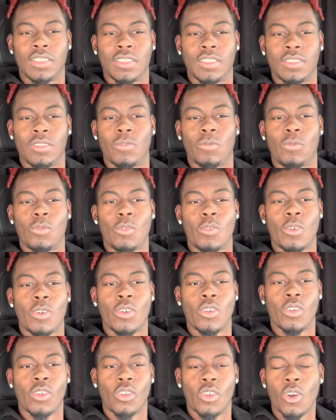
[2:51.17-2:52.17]

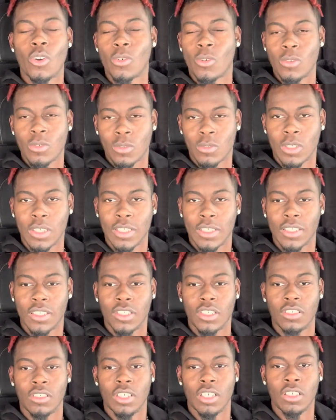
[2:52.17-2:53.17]
for local
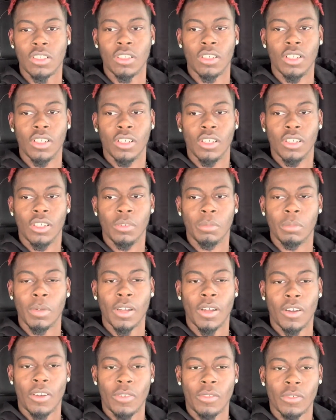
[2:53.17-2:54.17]
runs, but
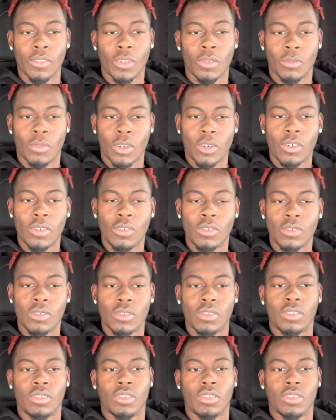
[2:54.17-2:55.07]
over the road,